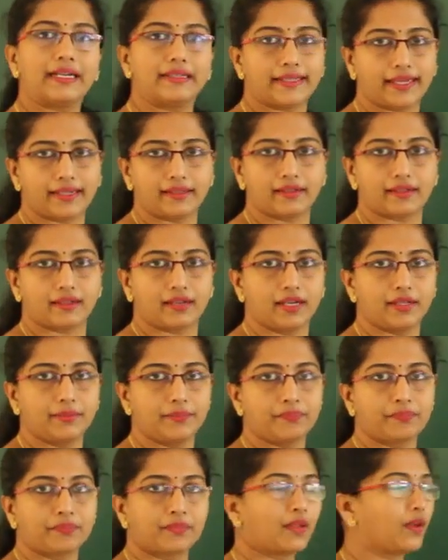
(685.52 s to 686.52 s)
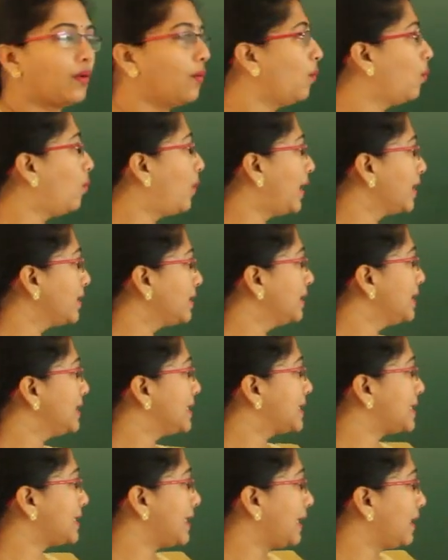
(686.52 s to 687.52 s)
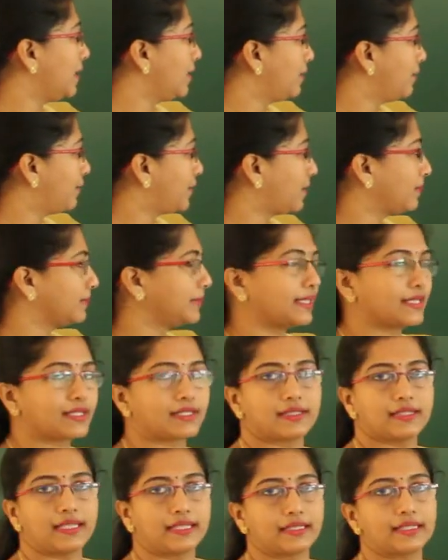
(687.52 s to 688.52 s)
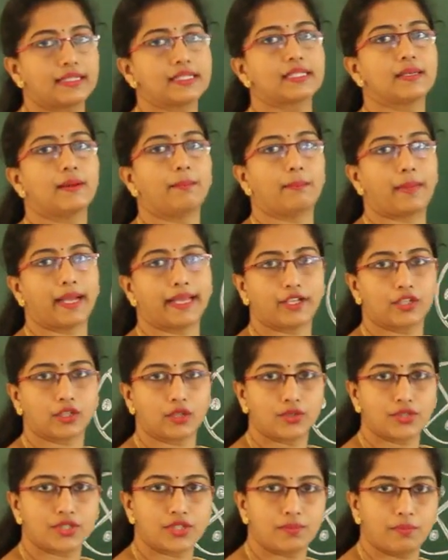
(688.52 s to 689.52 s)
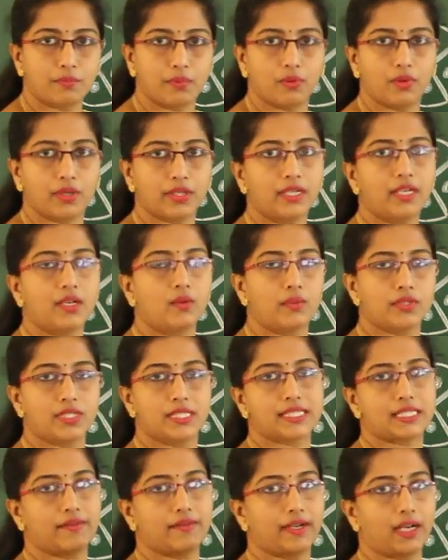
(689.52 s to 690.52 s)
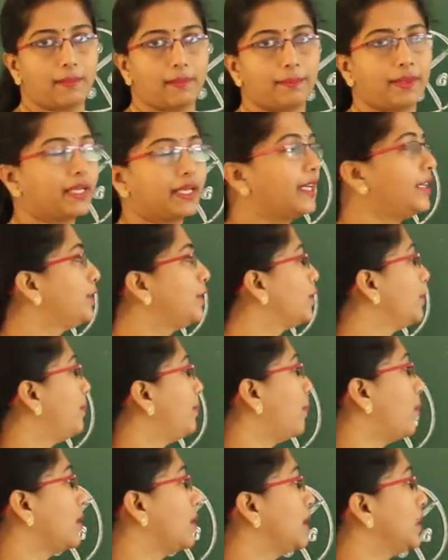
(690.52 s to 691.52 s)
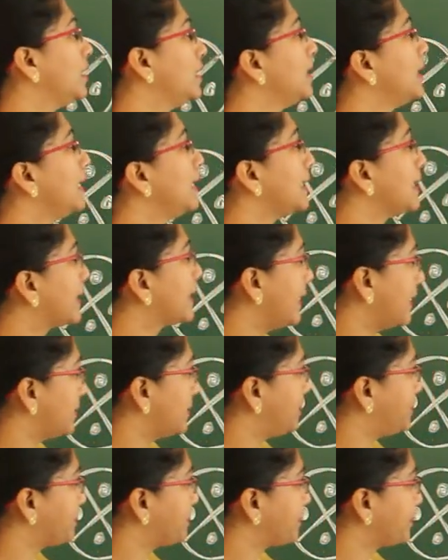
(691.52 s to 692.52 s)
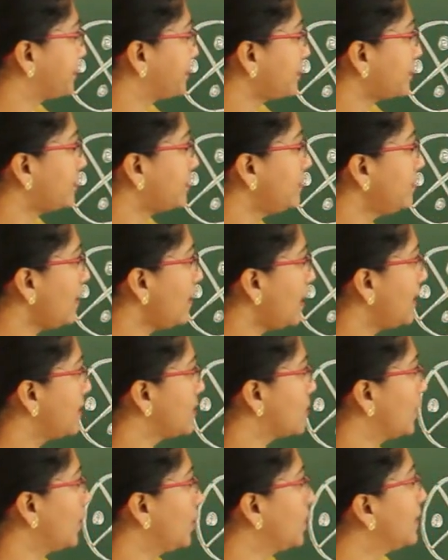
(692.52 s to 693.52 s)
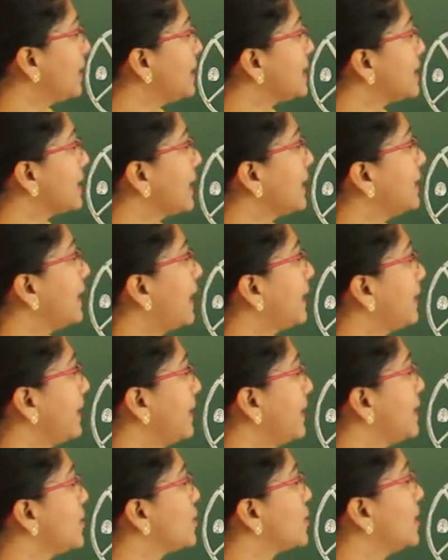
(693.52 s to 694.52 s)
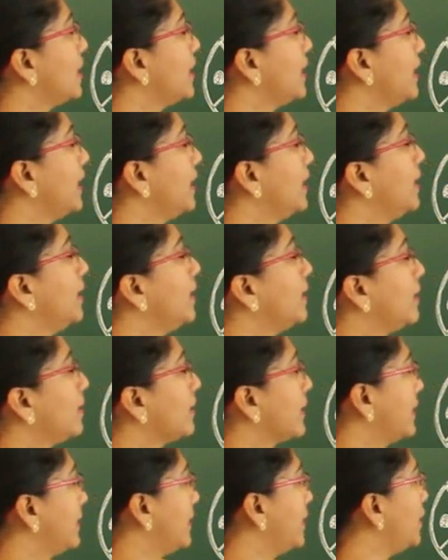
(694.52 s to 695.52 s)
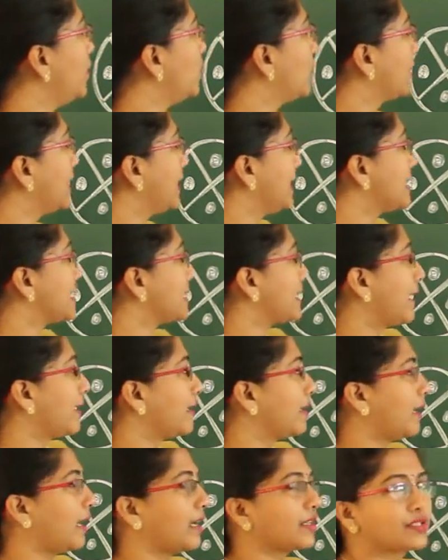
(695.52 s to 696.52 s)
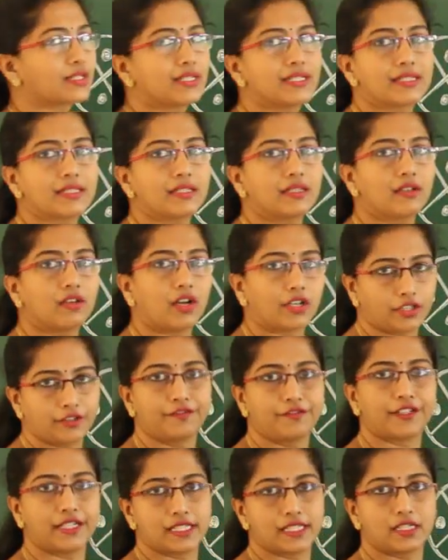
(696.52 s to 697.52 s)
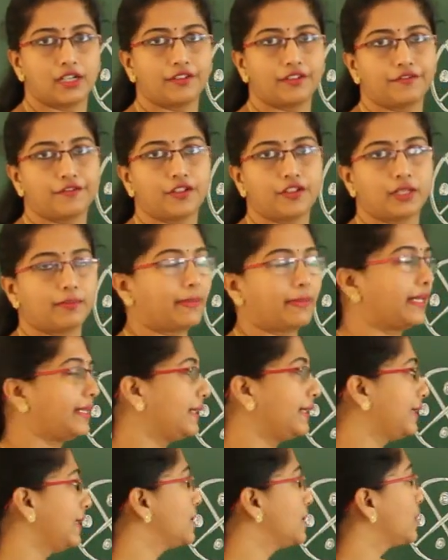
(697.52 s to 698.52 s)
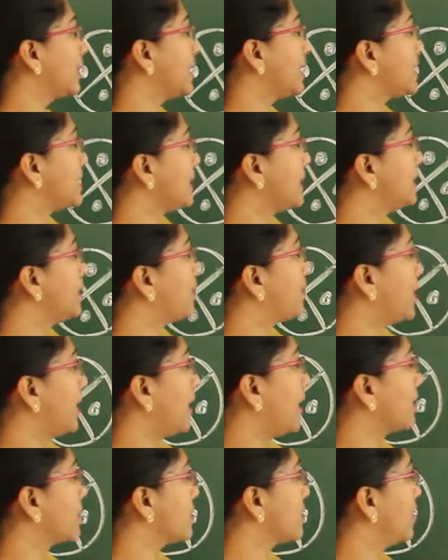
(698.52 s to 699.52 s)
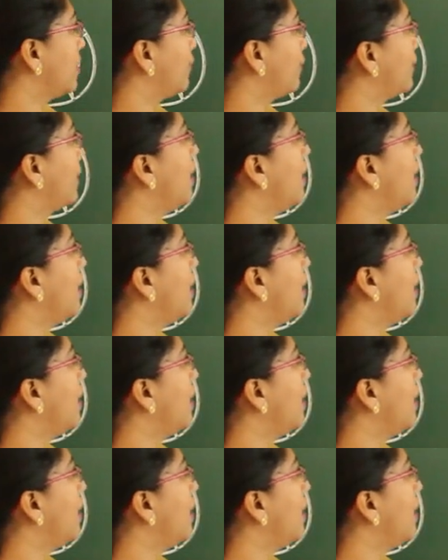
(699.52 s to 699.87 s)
tetrad, 1 cell from this, that is microspore, which is developing into pollen grain. So you will see that initially, okay, the nucleus enlarges, lot of reserved food materials, you can see the production of